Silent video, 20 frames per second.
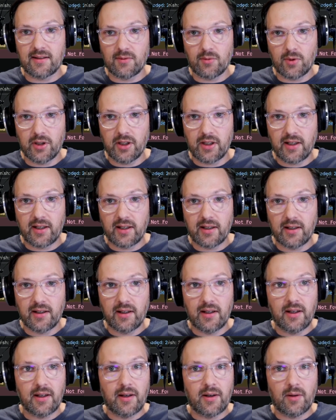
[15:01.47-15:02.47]
work.
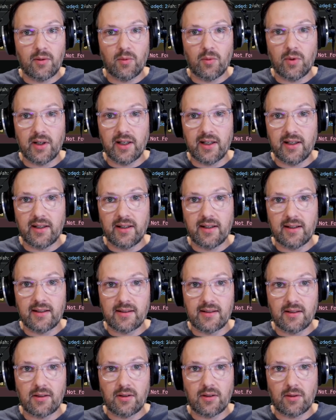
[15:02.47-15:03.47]
Why does
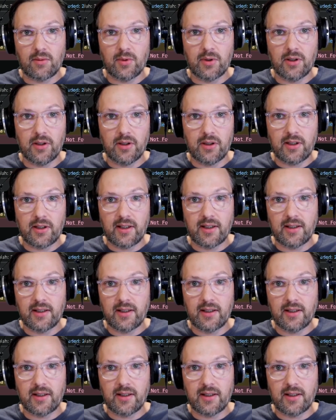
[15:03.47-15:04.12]
it not work?